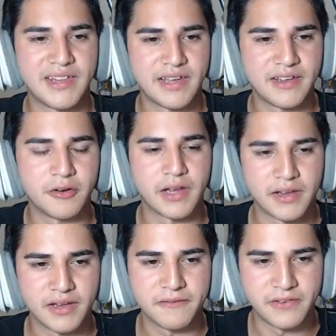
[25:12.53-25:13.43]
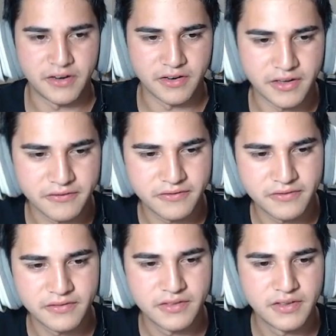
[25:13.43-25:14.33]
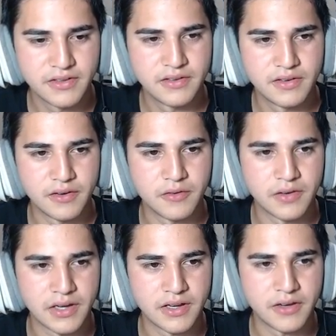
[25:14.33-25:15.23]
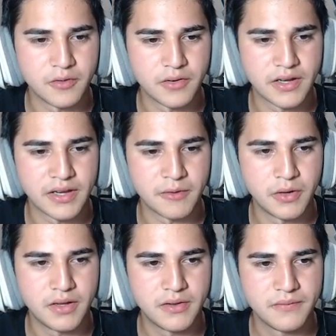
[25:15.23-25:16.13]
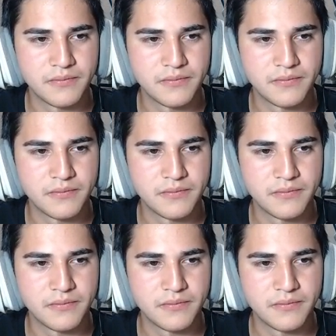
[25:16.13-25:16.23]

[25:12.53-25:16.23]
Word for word: yeah, okay, yeah, fair enough. Okay, okay. Well,